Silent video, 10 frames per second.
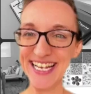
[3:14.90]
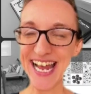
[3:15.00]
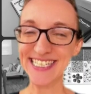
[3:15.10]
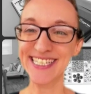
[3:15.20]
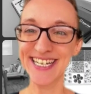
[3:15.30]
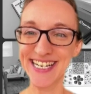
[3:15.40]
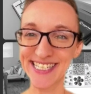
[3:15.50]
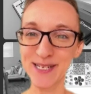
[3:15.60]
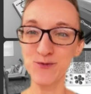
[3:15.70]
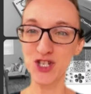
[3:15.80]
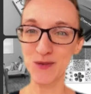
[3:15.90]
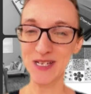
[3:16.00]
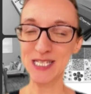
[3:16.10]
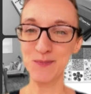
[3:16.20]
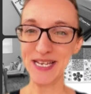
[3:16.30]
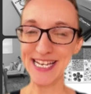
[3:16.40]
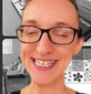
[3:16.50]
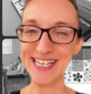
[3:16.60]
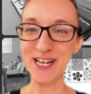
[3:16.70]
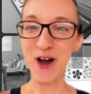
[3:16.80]
has custom gymnast beads
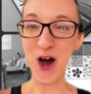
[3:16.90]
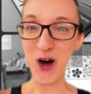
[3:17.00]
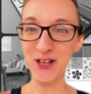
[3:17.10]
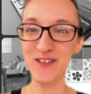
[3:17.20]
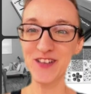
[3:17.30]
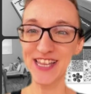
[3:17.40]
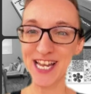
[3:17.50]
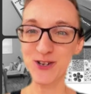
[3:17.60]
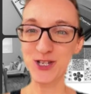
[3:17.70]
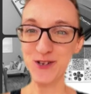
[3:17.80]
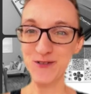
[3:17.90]
and all of the letters you